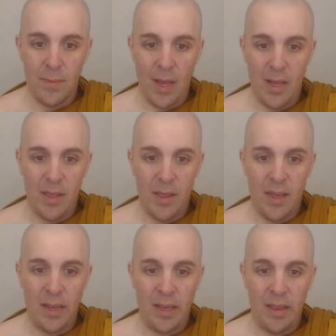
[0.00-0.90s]
I
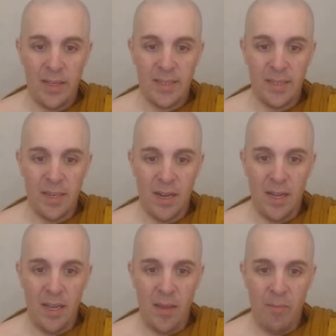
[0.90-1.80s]
think this
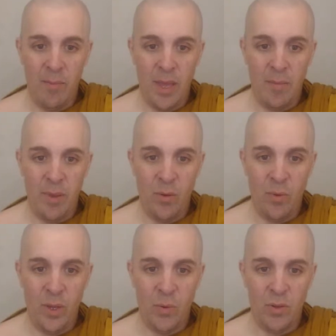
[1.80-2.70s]
time maybe
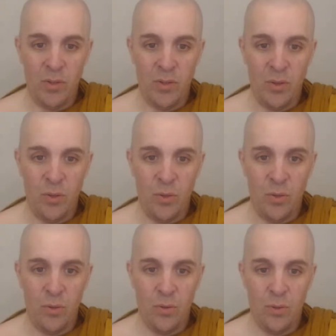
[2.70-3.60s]
we will
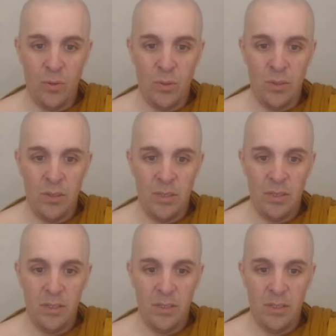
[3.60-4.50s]
do
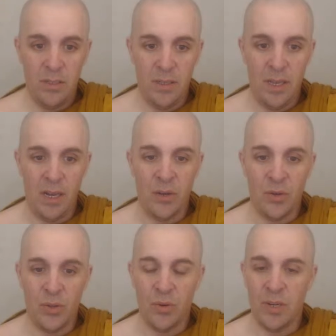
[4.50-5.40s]
the
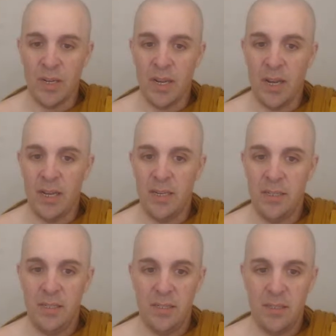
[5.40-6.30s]
Anguttara Nikaya.